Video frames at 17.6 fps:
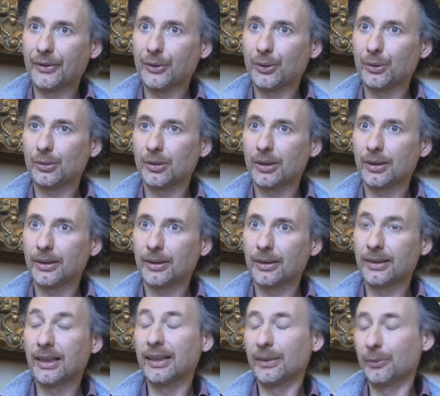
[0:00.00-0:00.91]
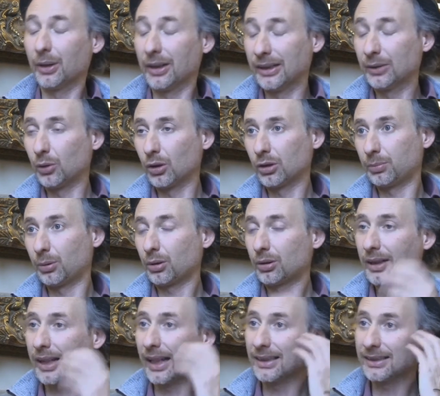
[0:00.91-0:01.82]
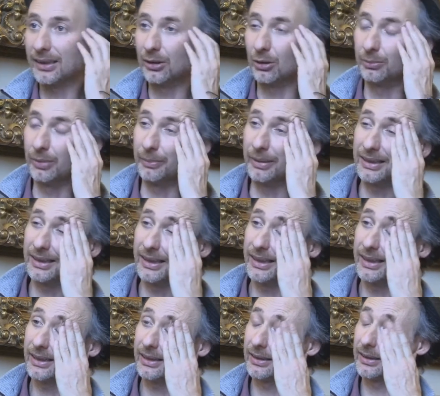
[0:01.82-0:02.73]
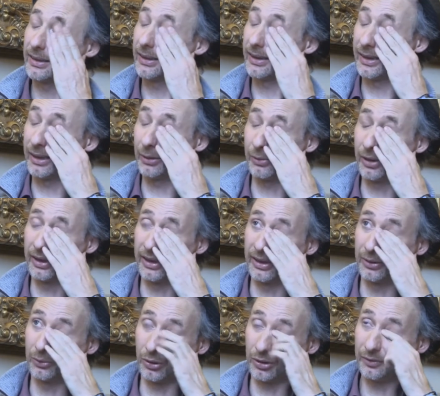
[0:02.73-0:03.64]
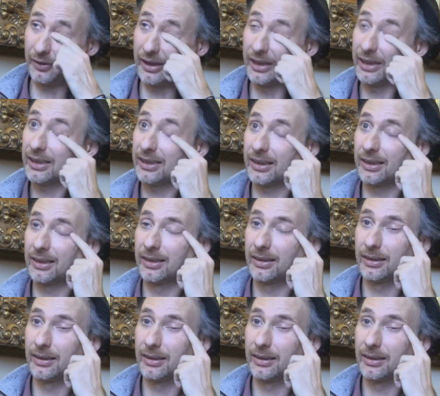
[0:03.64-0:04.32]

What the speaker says: and then, well, it was broadcasted on BBC when it was finished,